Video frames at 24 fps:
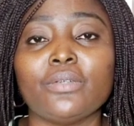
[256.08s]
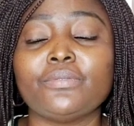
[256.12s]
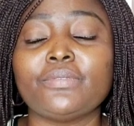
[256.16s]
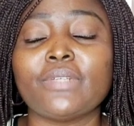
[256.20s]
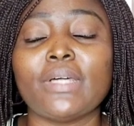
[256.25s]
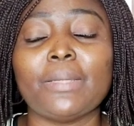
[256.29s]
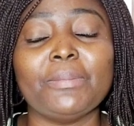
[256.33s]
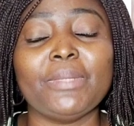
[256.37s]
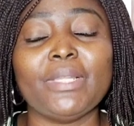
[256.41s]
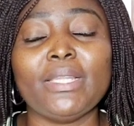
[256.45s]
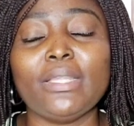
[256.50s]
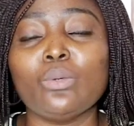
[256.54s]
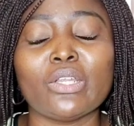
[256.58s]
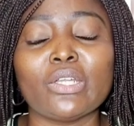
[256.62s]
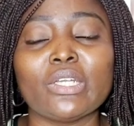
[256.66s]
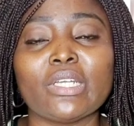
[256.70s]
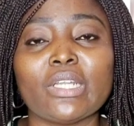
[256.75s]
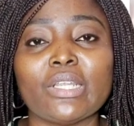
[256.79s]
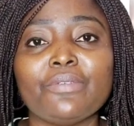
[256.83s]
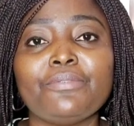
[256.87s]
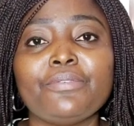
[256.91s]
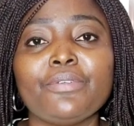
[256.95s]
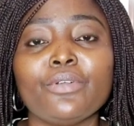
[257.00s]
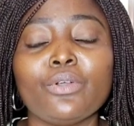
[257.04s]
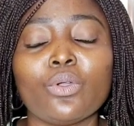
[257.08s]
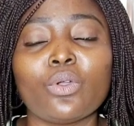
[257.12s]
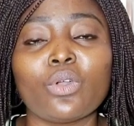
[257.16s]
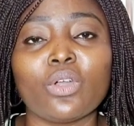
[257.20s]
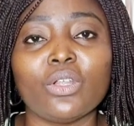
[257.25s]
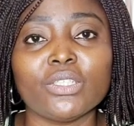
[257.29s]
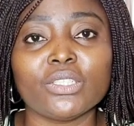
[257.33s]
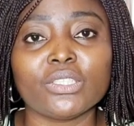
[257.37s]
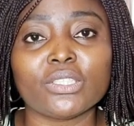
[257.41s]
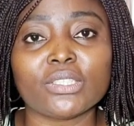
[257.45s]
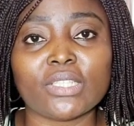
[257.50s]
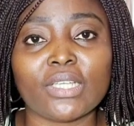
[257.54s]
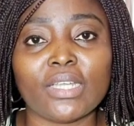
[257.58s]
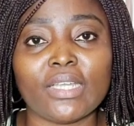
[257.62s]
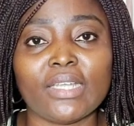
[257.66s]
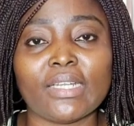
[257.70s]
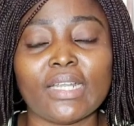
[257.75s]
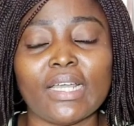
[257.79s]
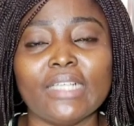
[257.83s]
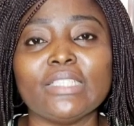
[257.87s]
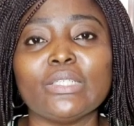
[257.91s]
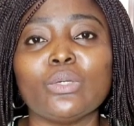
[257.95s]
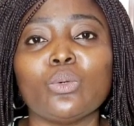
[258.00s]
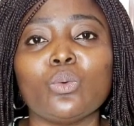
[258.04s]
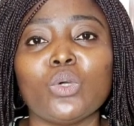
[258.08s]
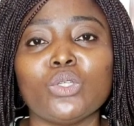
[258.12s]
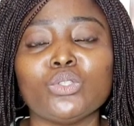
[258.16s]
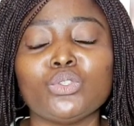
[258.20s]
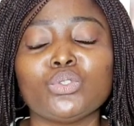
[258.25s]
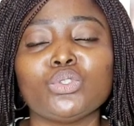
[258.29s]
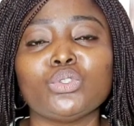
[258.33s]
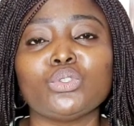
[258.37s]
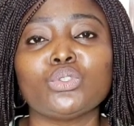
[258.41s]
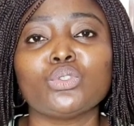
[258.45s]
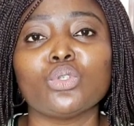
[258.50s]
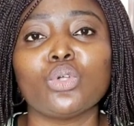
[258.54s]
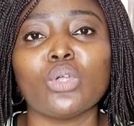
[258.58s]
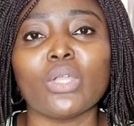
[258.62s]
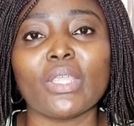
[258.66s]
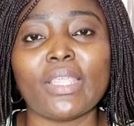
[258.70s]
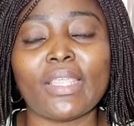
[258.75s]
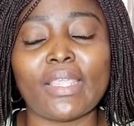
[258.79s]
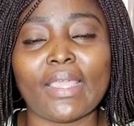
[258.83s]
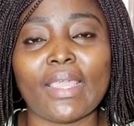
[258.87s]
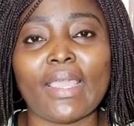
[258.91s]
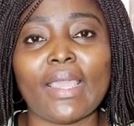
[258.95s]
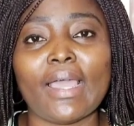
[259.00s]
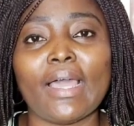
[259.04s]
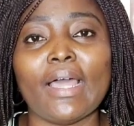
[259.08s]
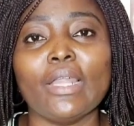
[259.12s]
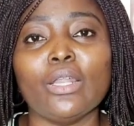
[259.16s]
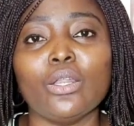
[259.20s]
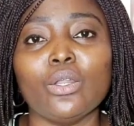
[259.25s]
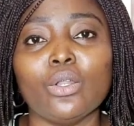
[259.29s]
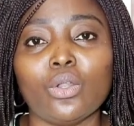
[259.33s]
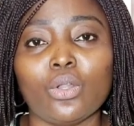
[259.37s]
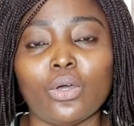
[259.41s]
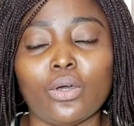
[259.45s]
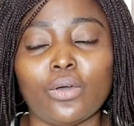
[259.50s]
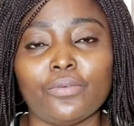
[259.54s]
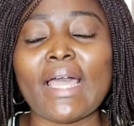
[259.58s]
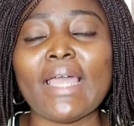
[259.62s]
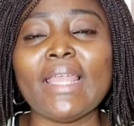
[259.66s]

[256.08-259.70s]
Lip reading: family, they feel concerned and they want to show care and love.